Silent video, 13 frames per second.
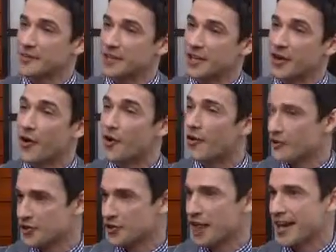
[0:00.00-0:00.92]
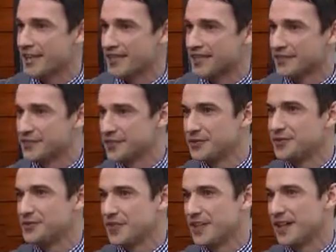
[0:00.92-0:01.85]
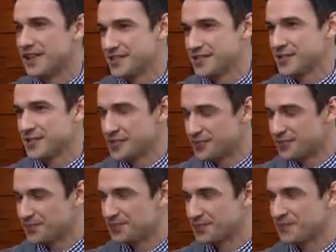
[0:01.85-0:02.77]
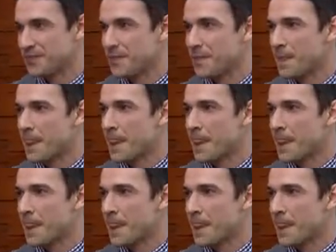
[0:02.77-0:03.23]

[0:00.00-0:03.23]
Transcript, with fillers: can be overactive ah, in that situation. Mm. Yeah. All right,